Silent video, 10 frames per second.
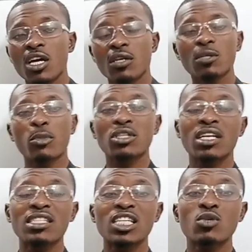it is
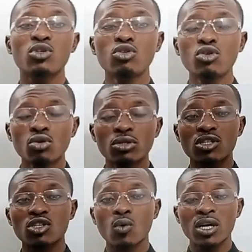important that we know the
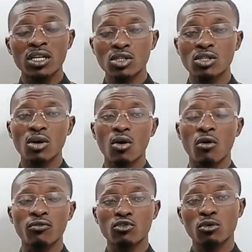squares
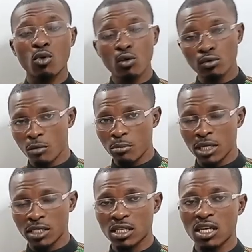of some whole
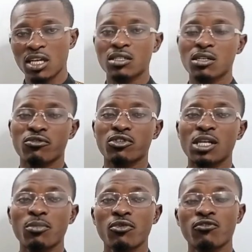numbers. Say, for
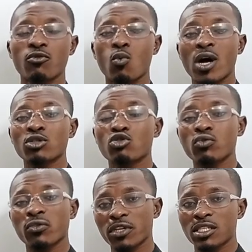example, 1
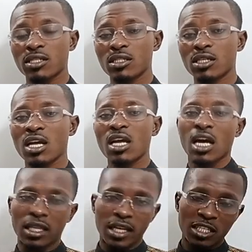to 30,
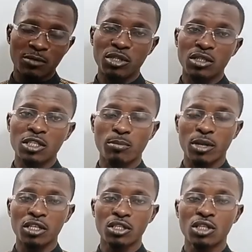and that is being
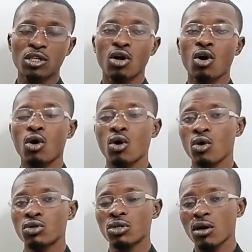displayed
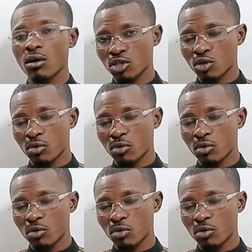on the